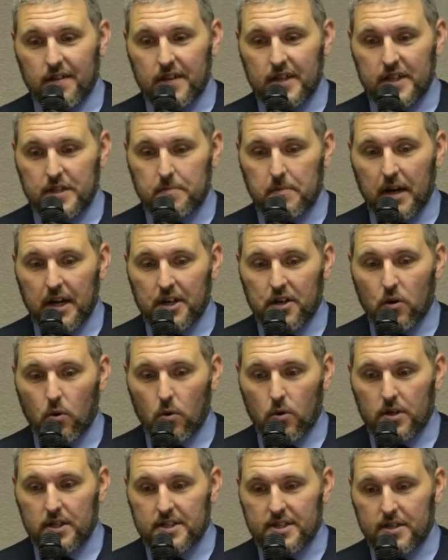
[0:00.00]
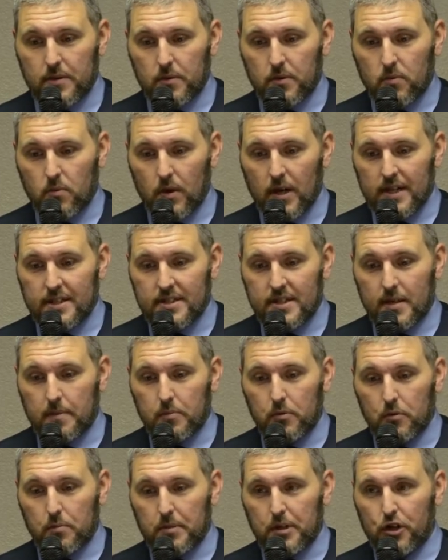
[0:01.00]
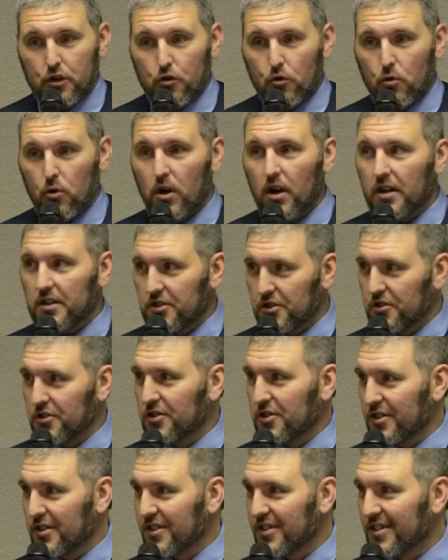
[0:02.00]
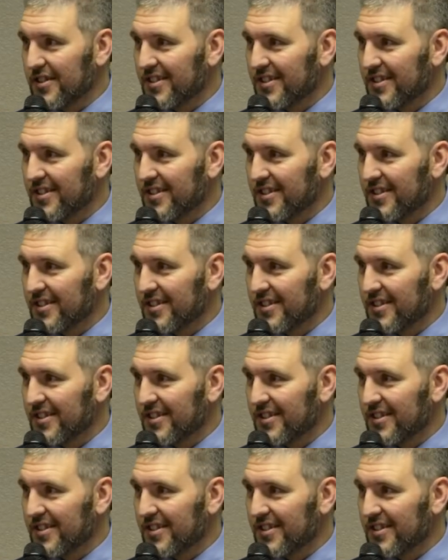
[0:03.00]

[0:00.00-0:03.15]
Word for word: these minorities that would rise up would be crushed.